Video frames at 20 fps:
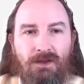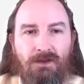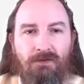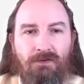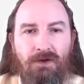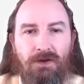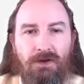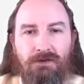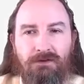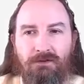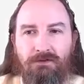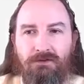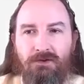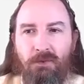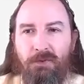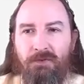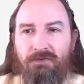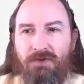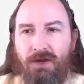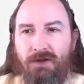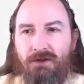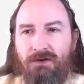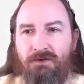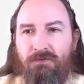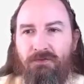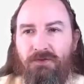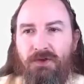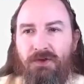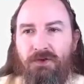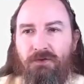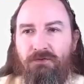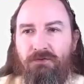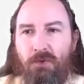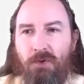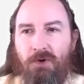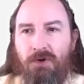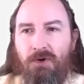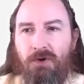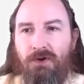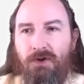Great, so we've gotten a feel
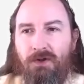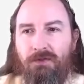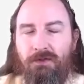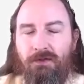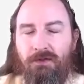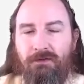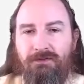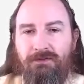for the